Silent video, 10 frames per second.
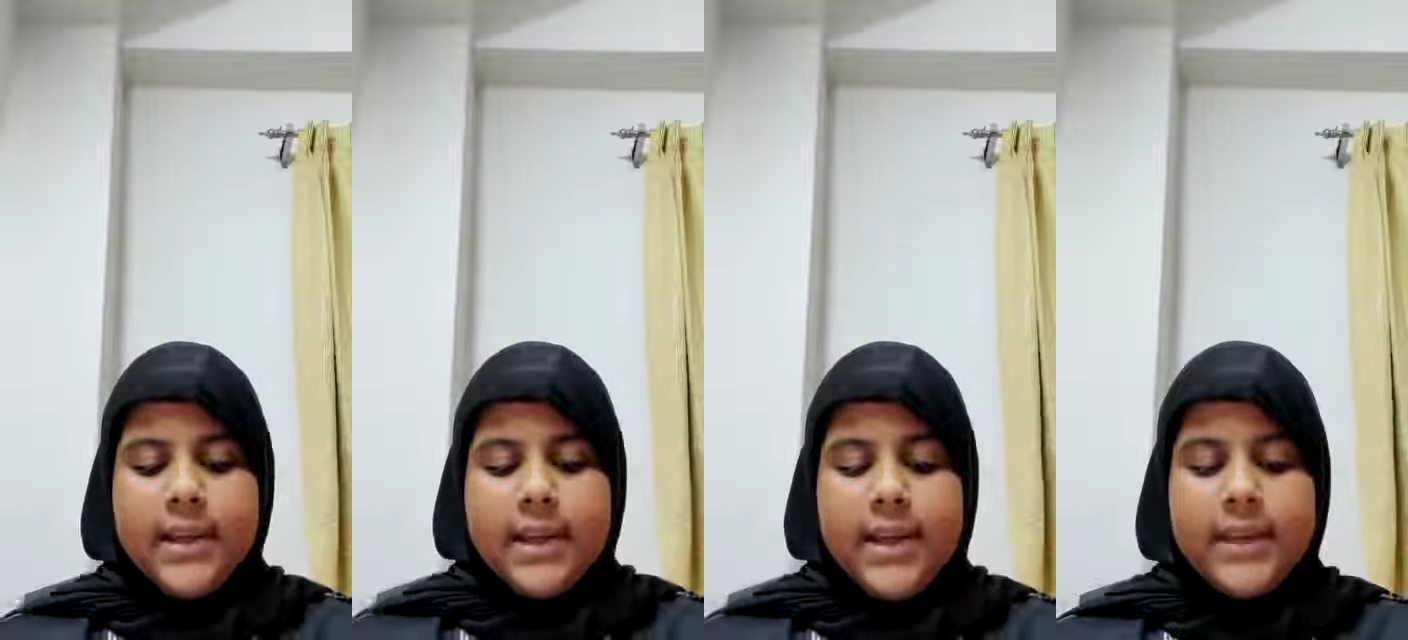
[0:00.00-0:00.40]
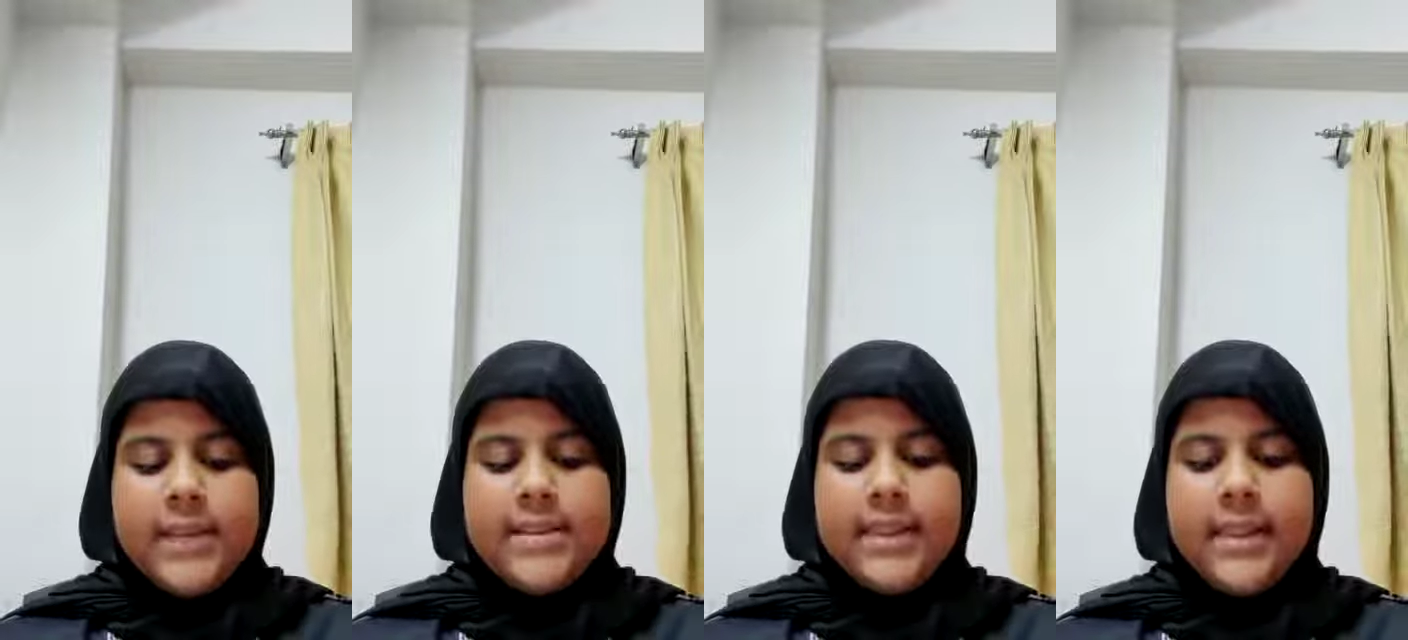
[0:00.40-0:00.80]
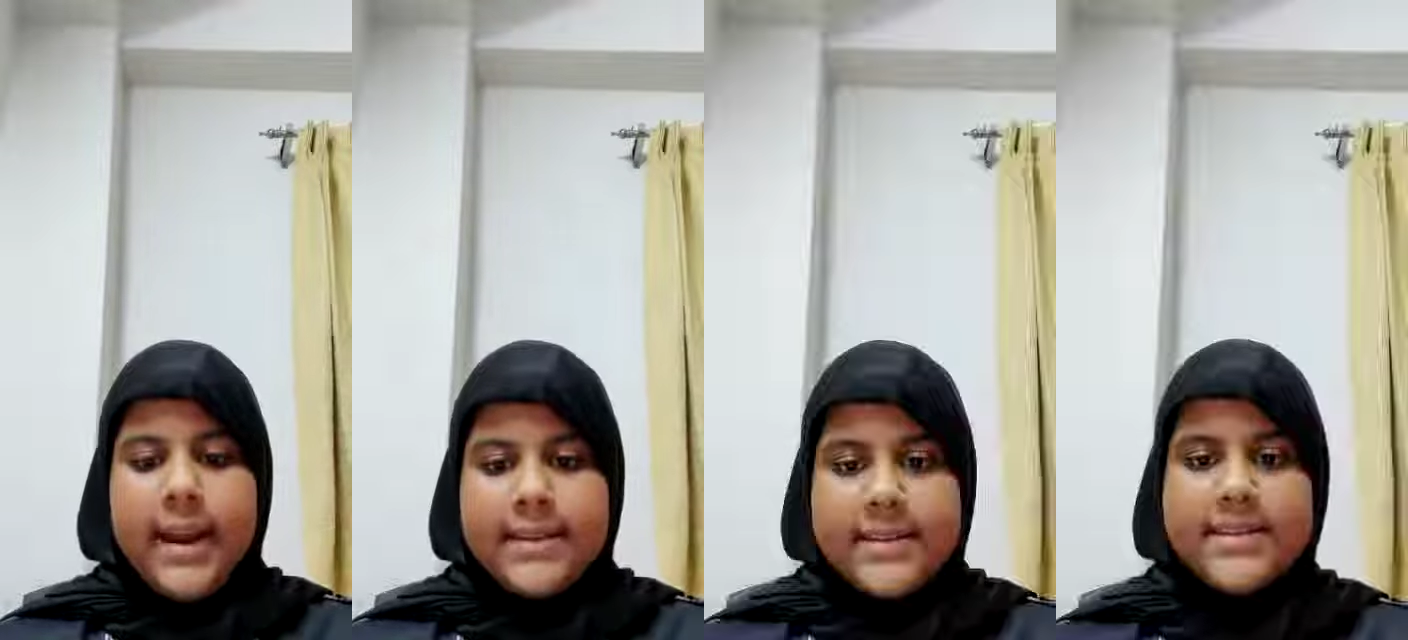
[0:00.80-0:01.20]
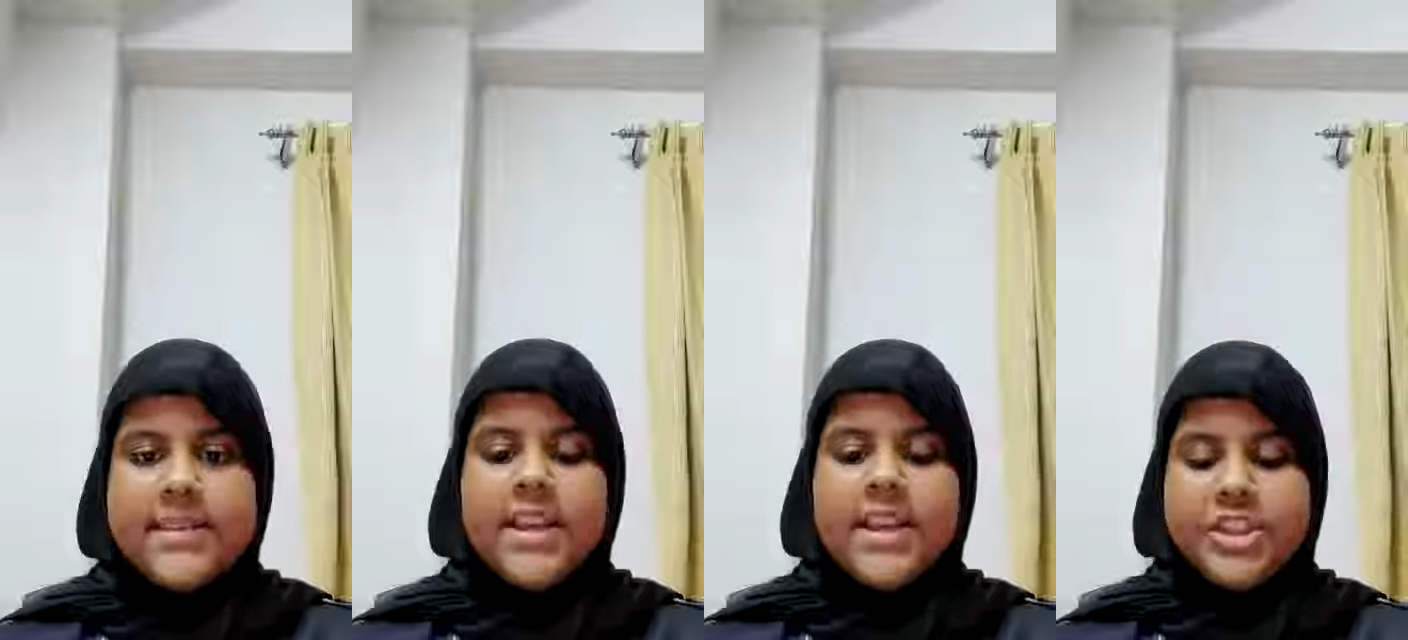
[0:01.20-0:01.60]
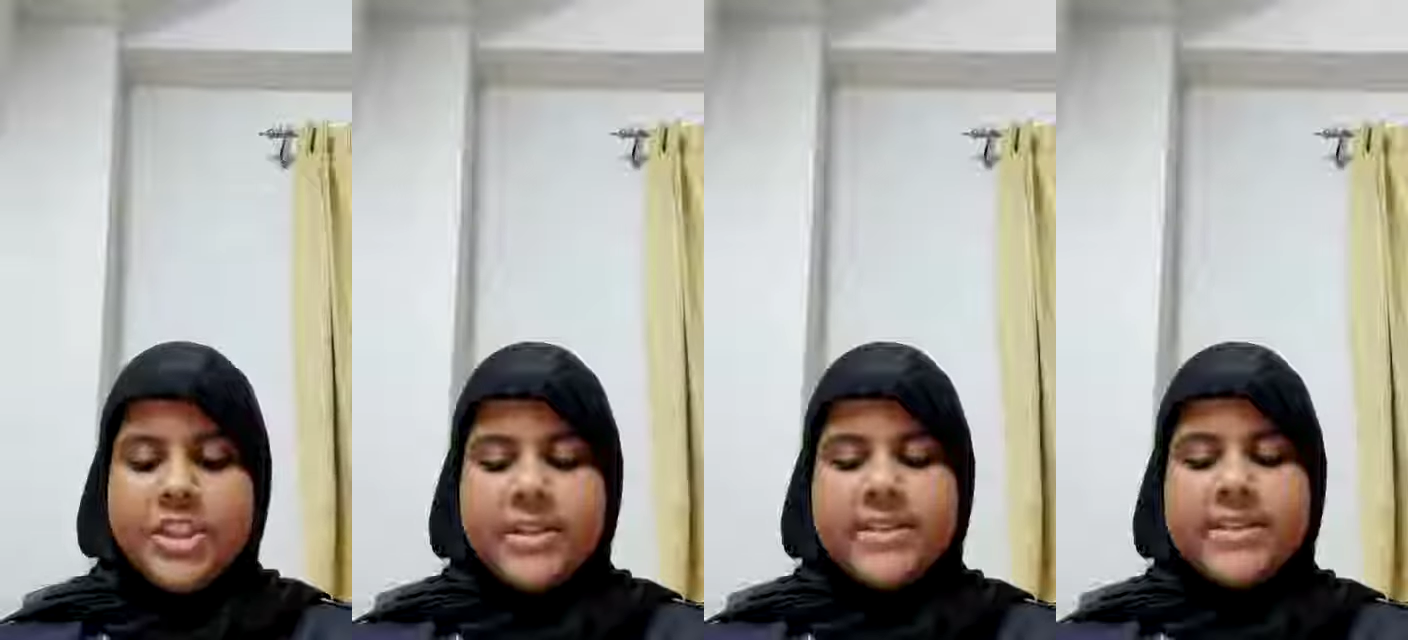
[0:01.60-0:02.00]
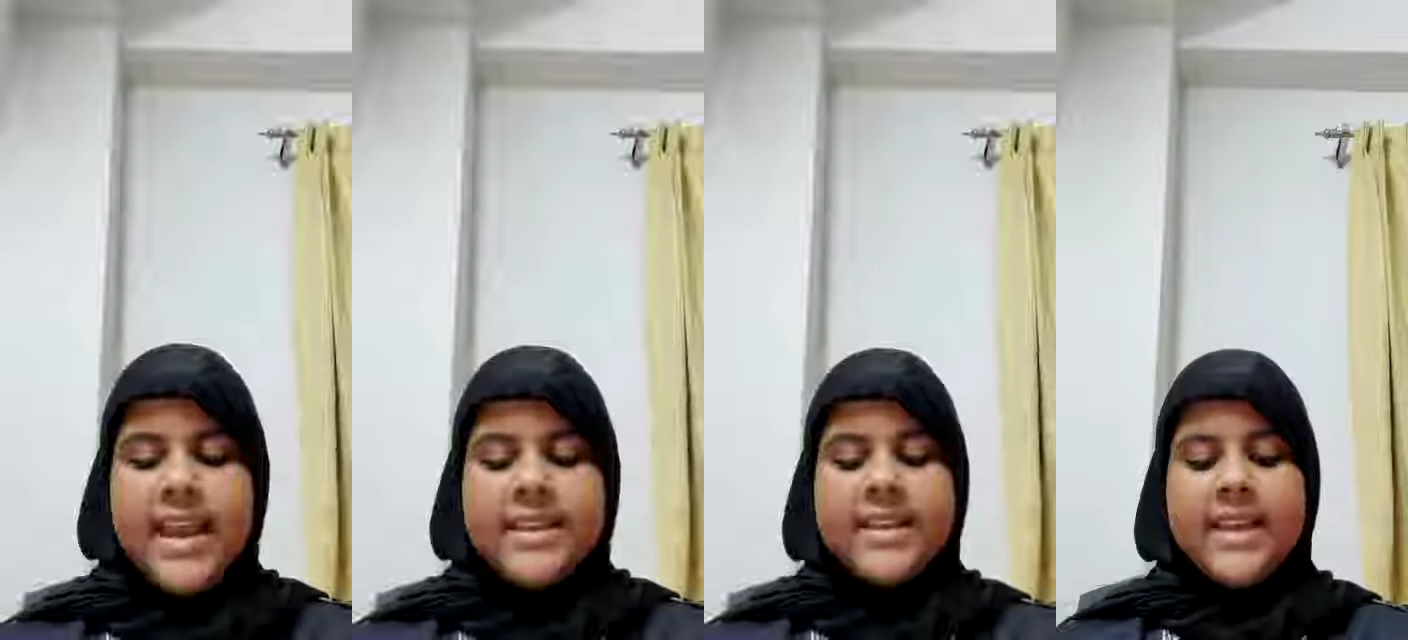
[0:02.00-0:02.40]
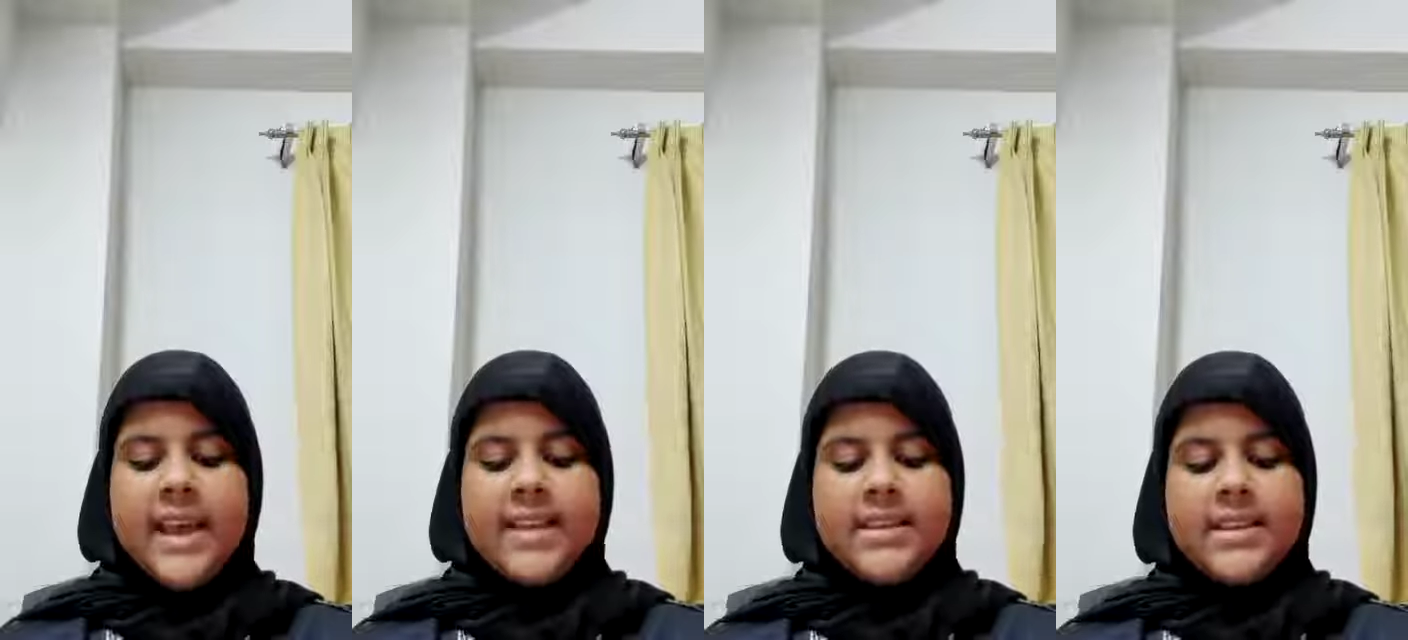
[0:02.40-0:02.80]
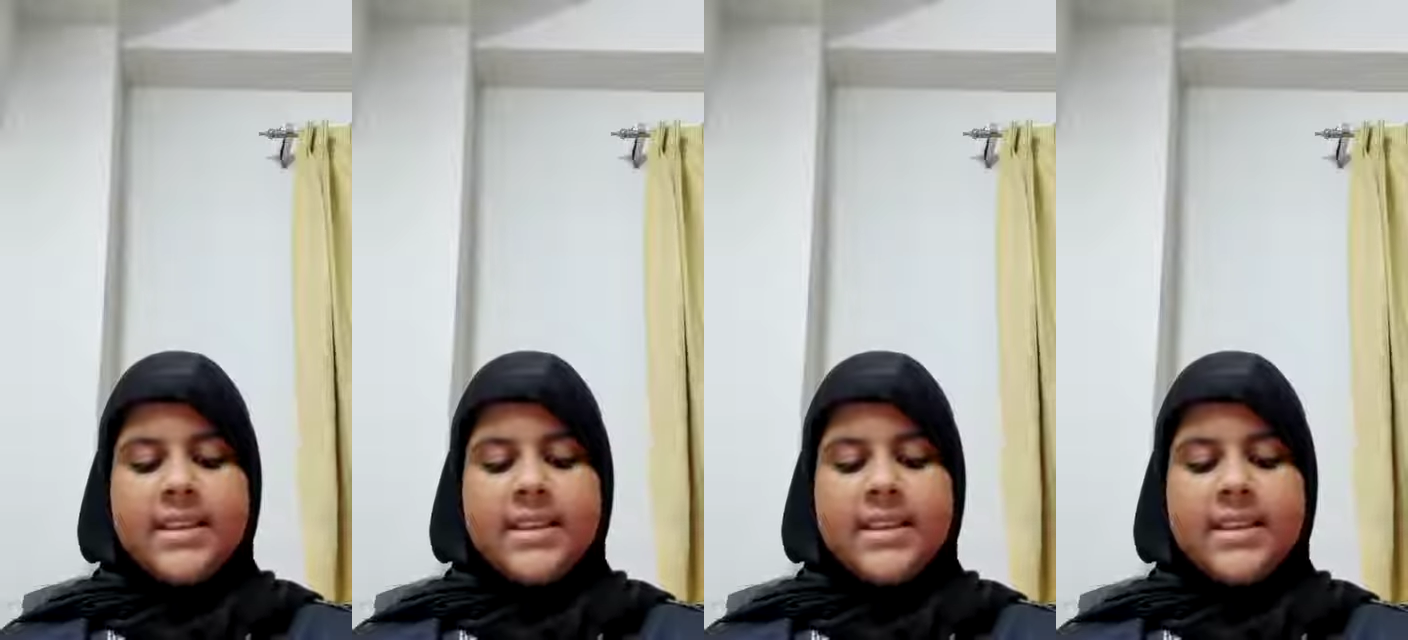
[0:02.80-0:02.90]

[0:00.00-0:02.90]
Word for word: It is the largest natural satellite